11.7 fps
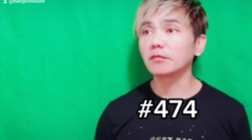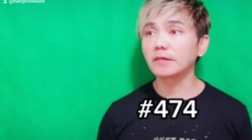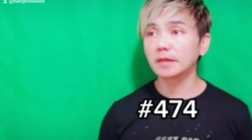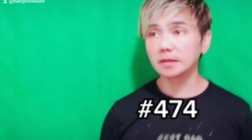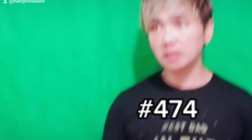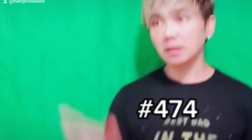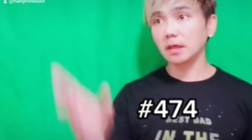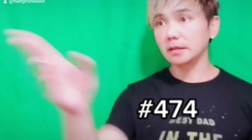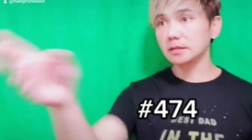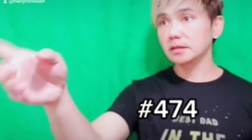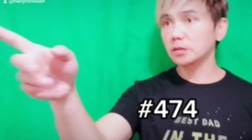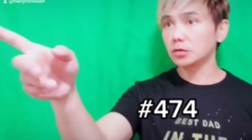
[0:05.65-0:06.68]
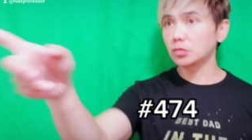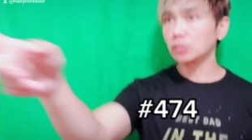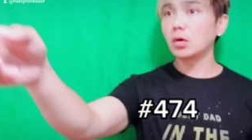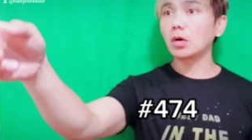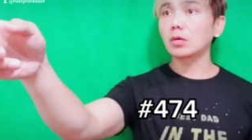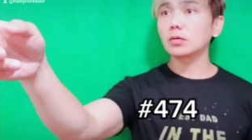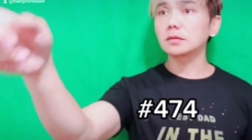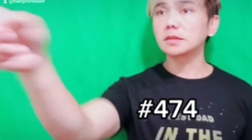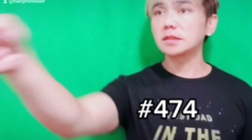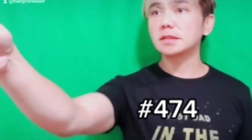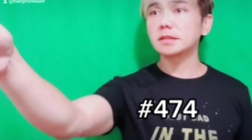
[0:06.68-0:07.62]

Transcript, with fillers: reader, and hair salon